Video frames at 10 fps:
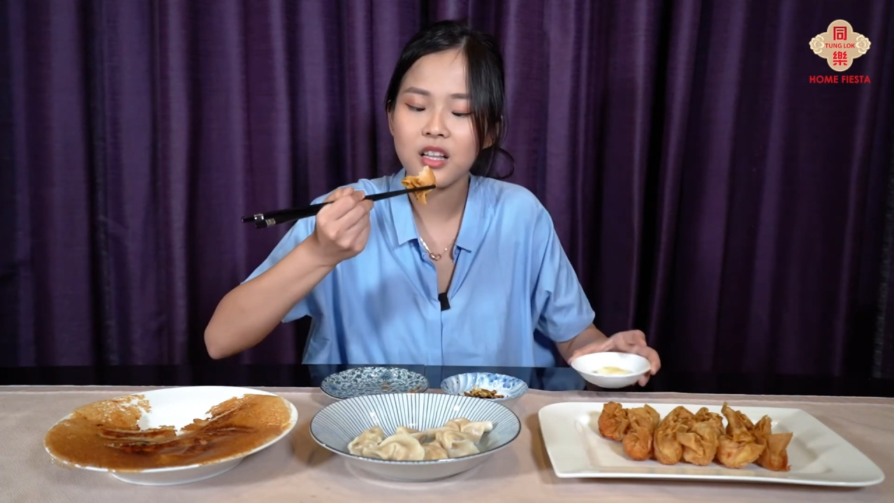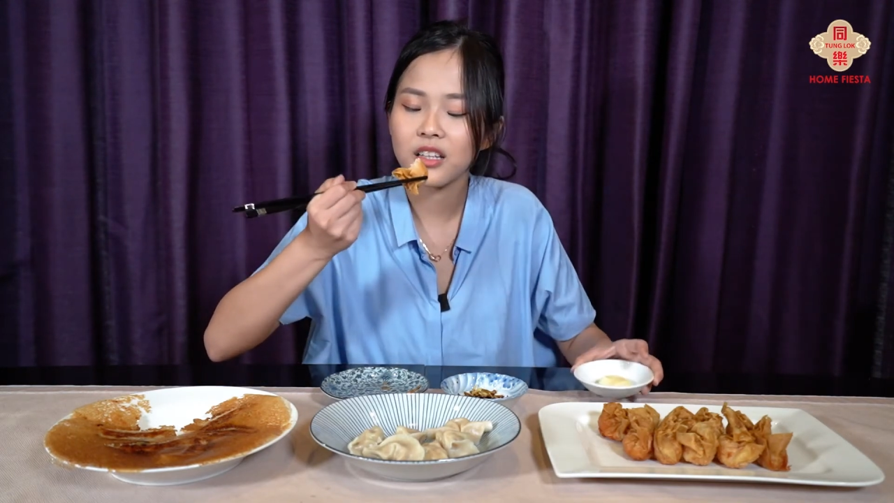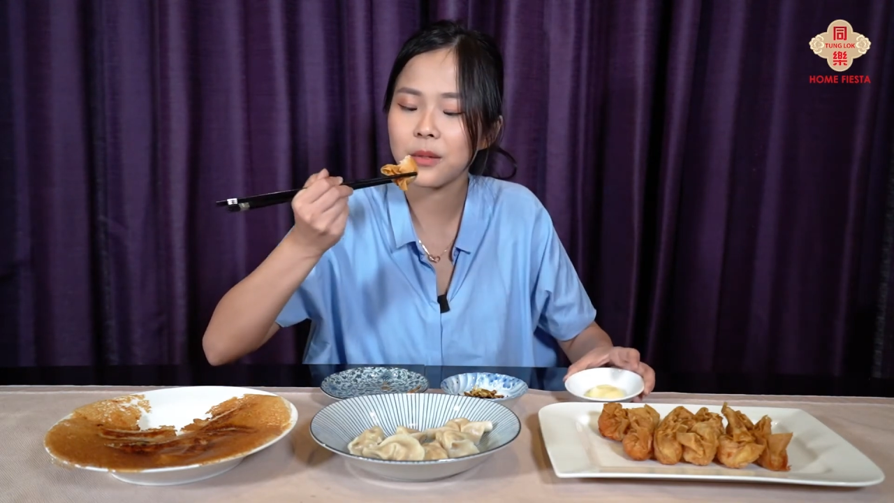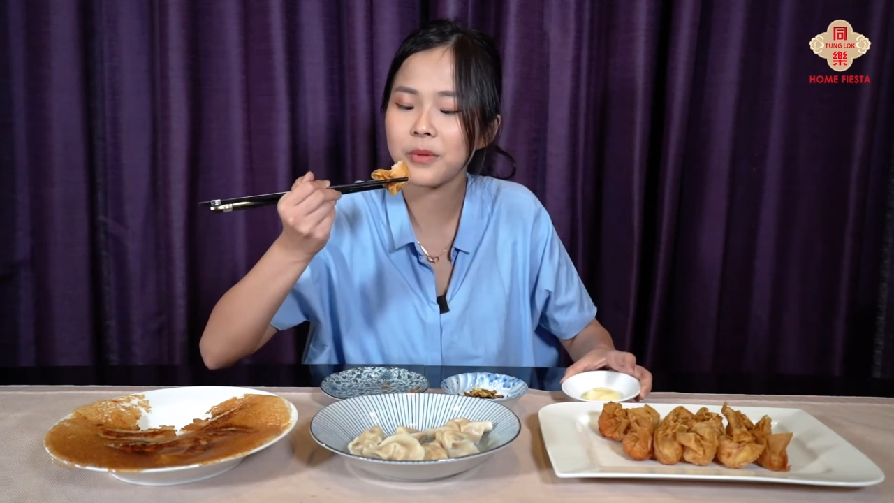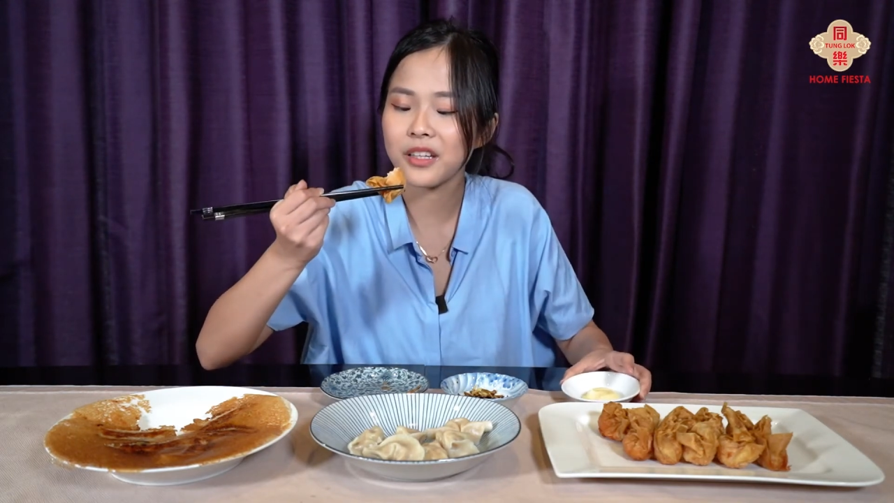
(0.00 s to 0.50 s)

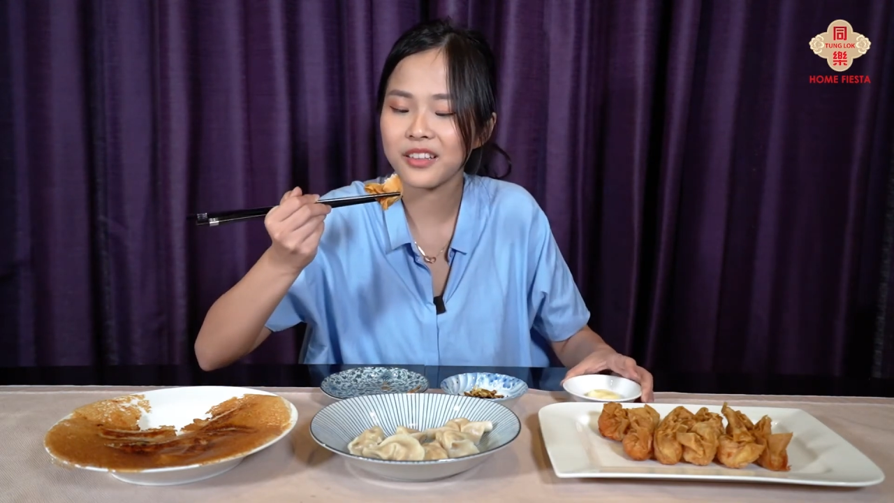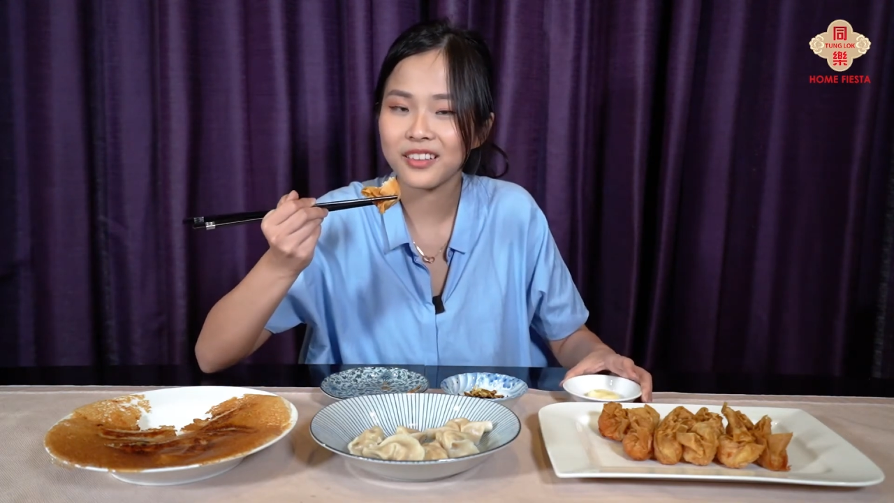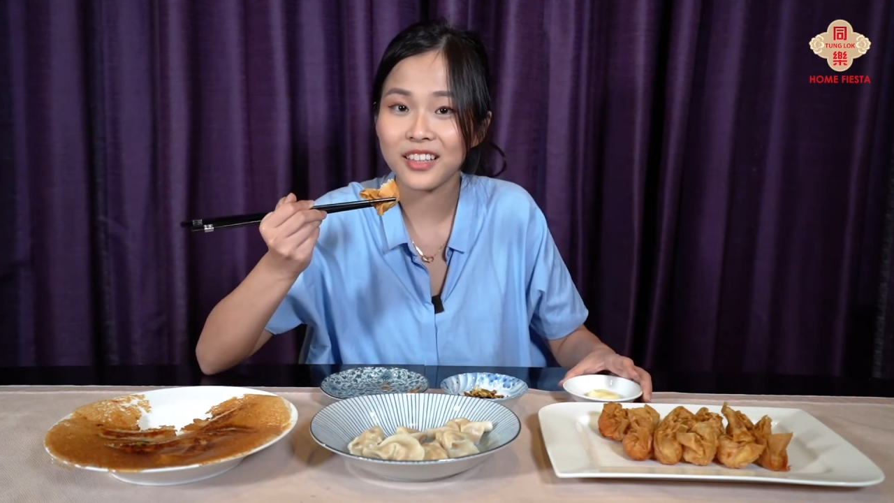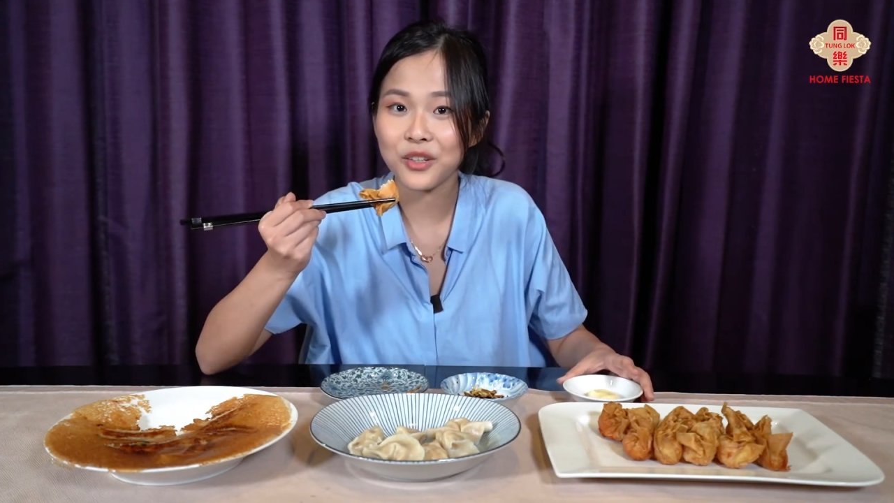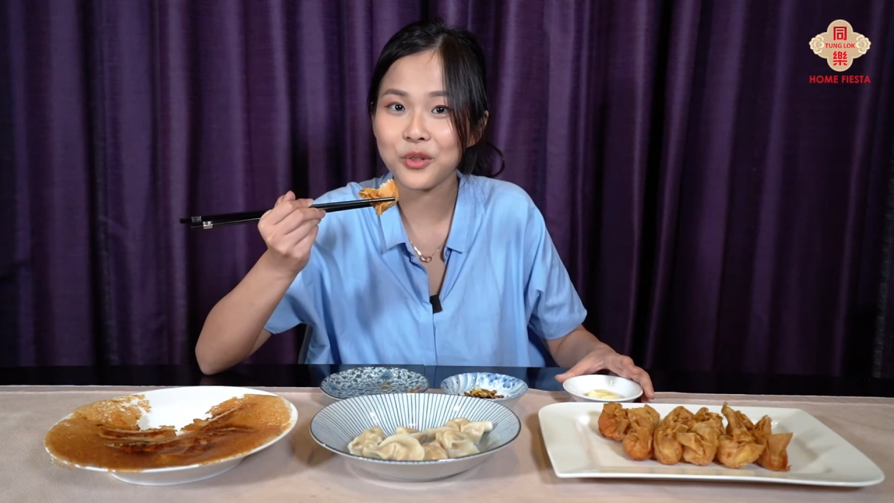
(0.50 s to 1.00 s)
Let me
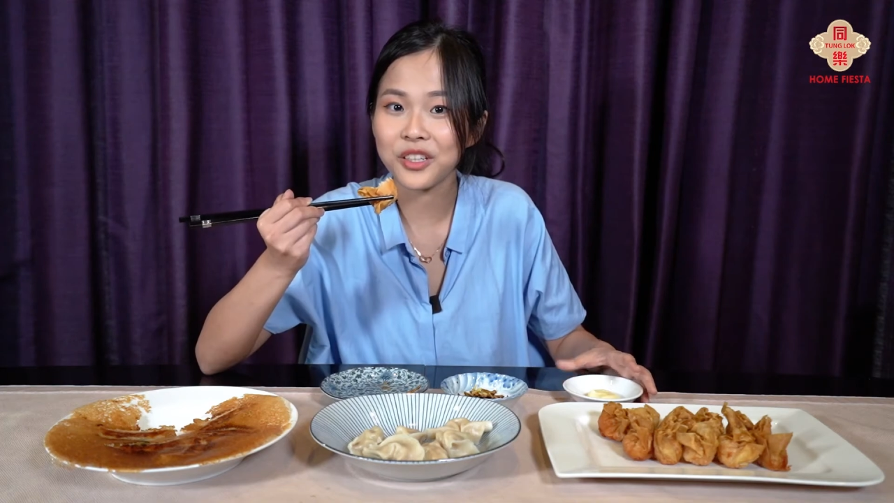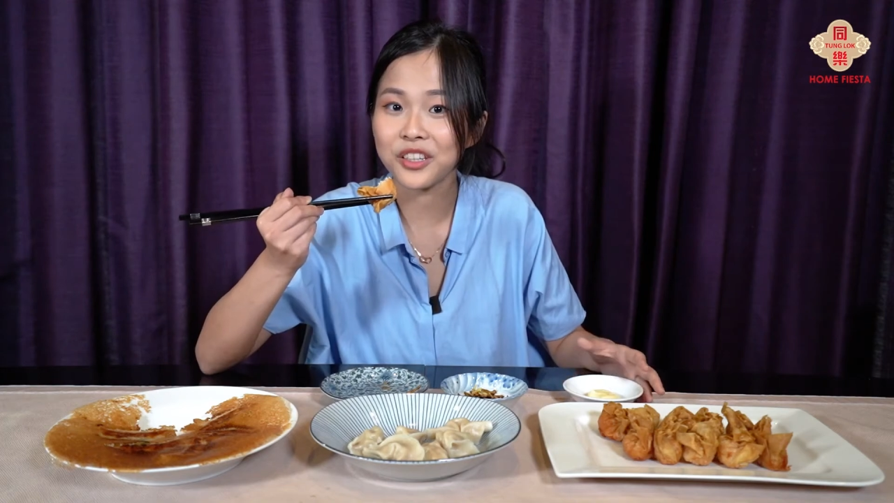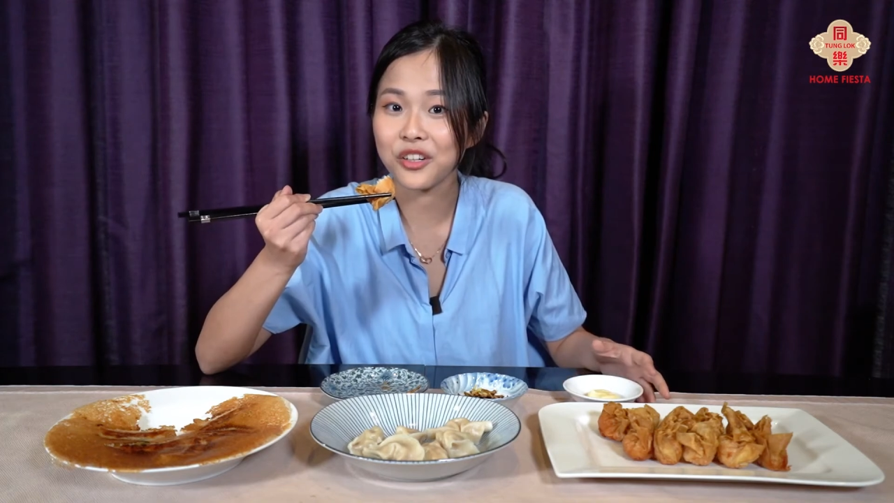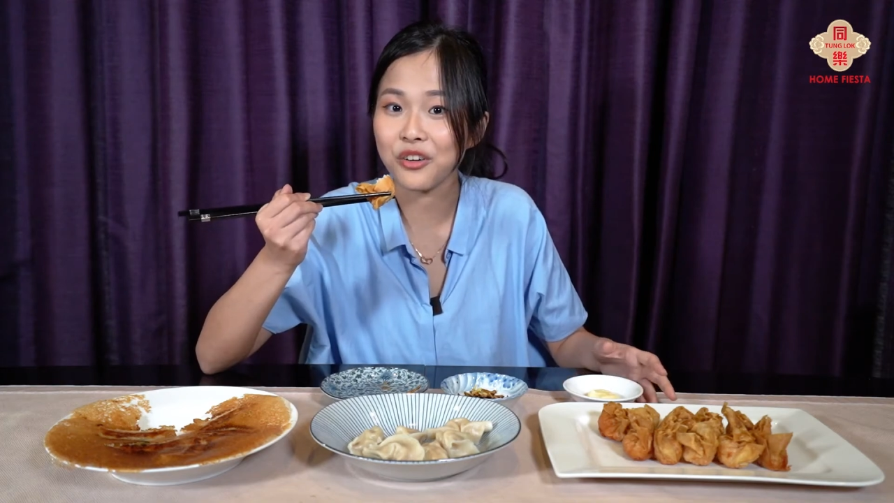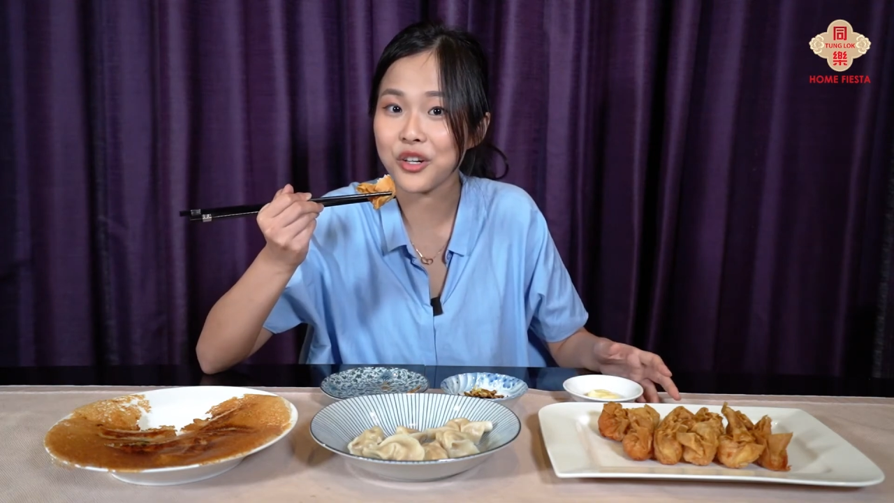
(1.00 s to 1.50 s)
let you hear
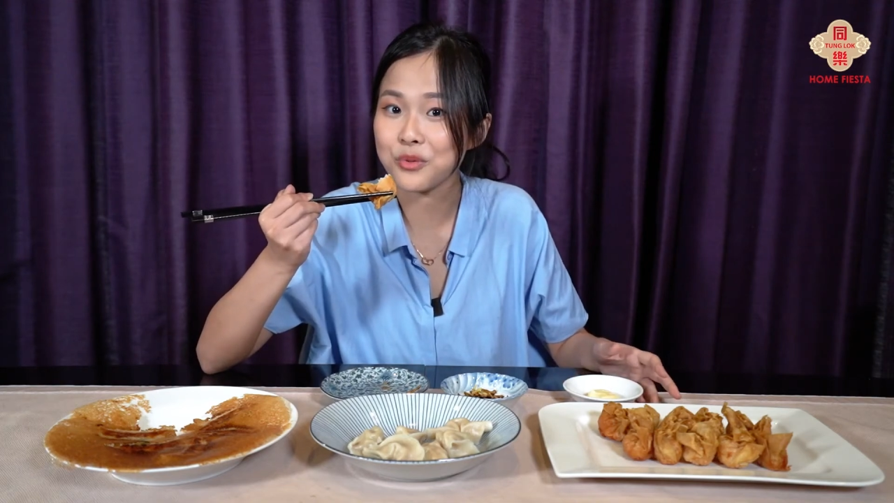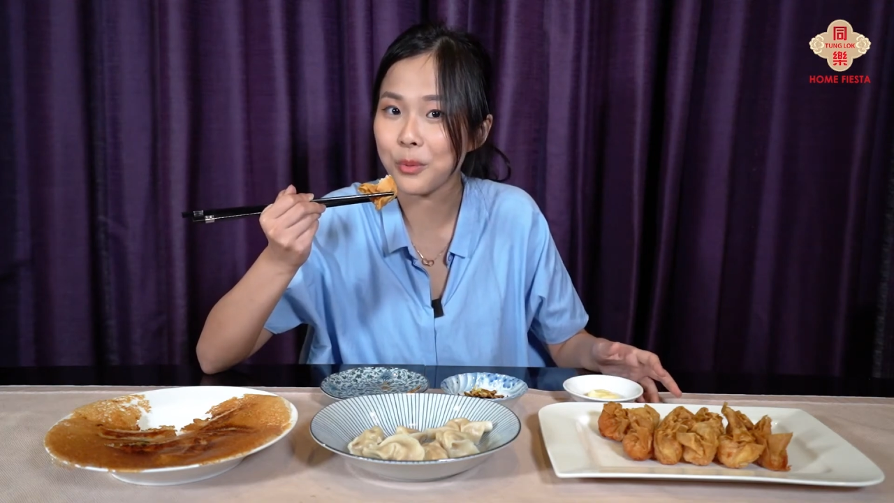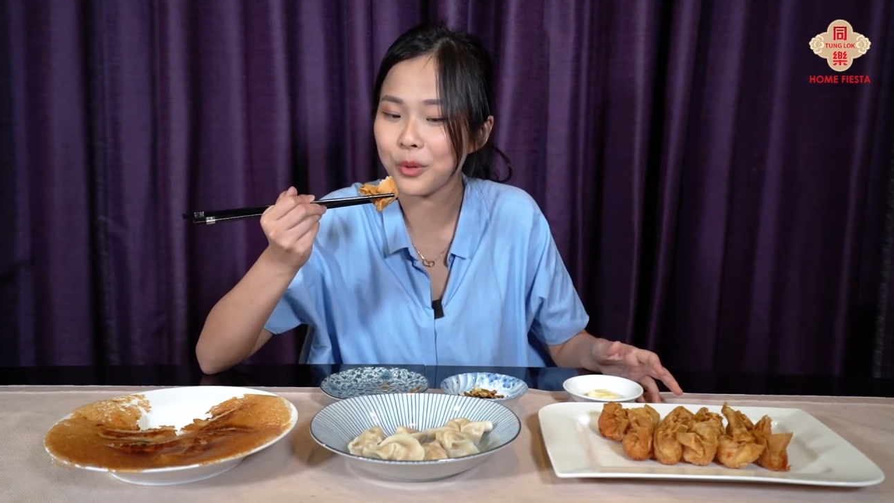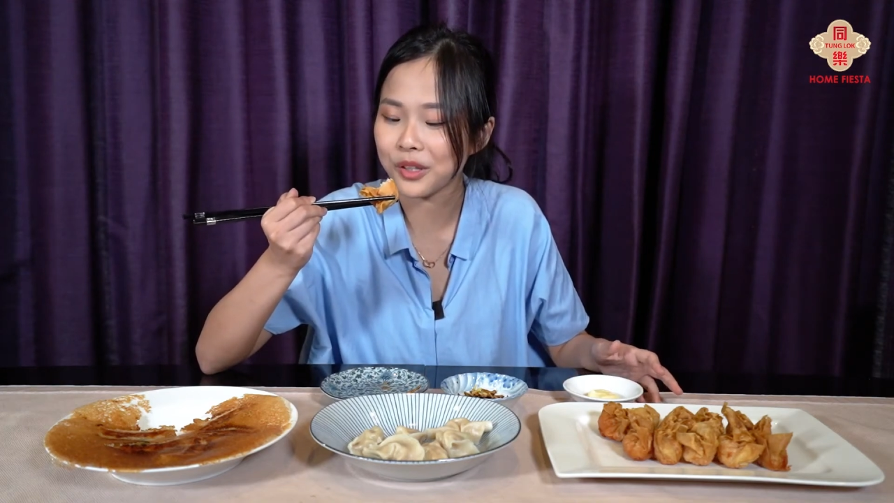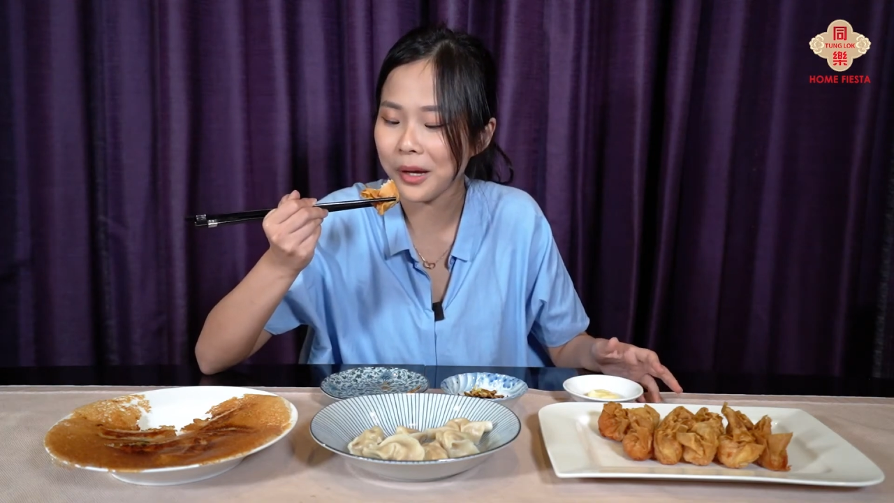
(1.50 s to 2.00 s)
the crunch one
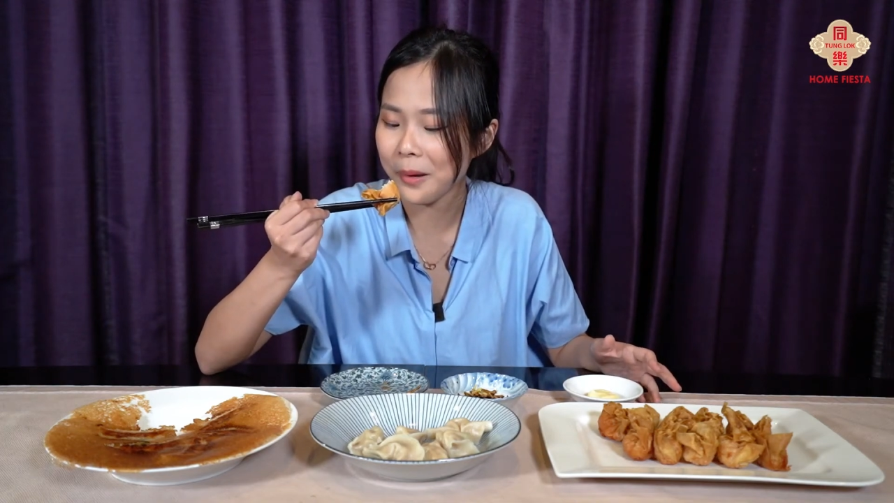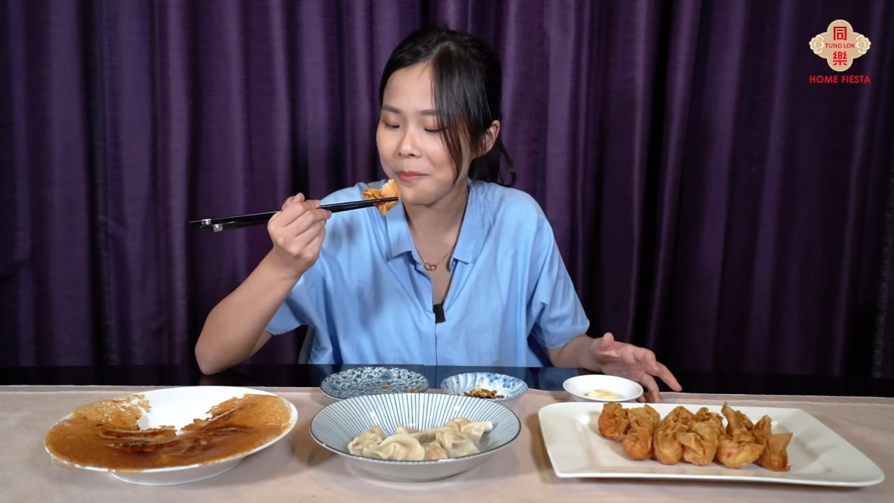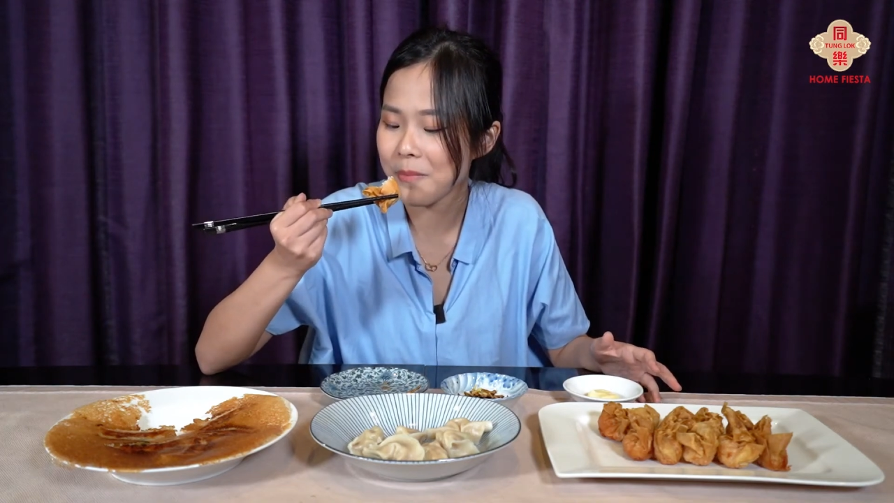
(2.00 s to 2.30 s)
more time.